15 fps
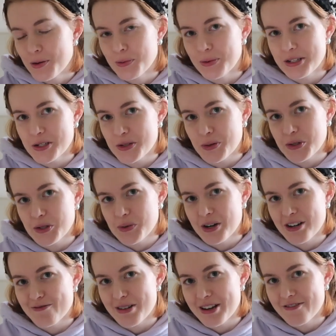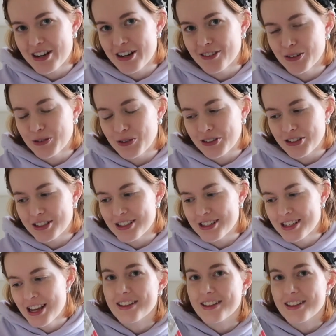which is also one of my favourite authors.